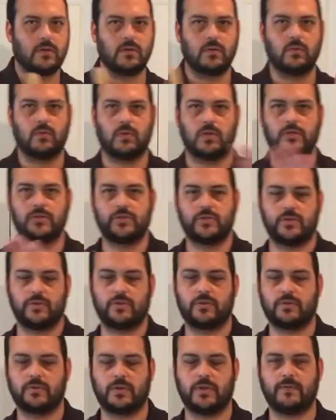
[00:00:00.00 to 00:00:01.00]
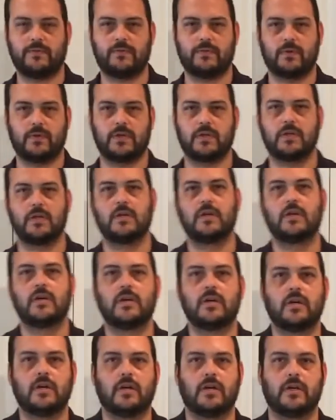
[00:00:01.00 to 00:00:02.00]
one, two, three, four.
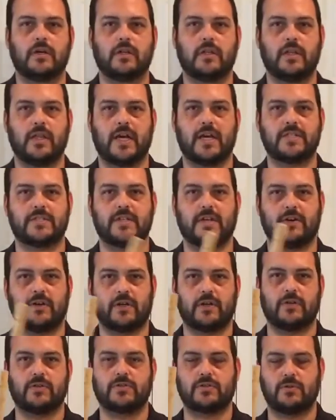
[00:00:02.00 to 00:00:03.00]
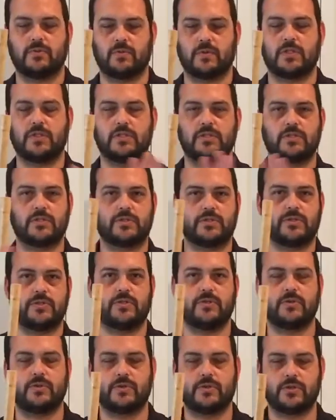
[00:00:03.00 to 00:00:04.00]
That's how it goes. One,
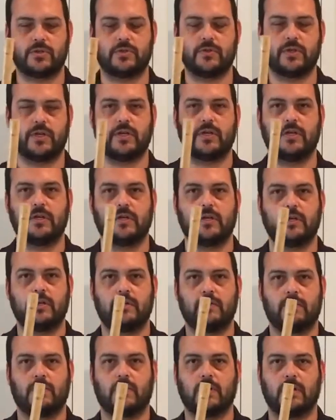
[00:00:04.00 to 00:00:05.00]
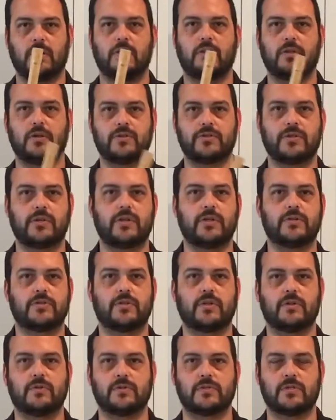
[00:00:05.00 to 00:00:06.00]
two, three, four. Those are your
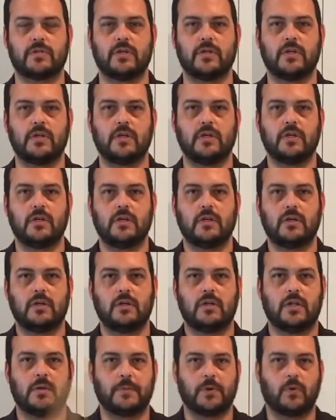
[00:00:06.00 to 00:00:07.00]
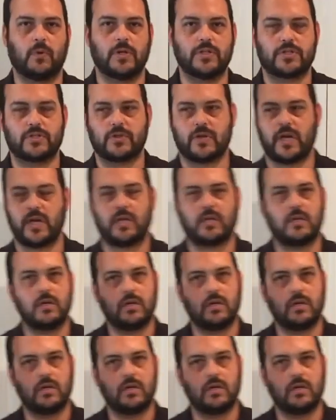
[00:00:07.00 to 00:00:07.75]
zones. Number one strike,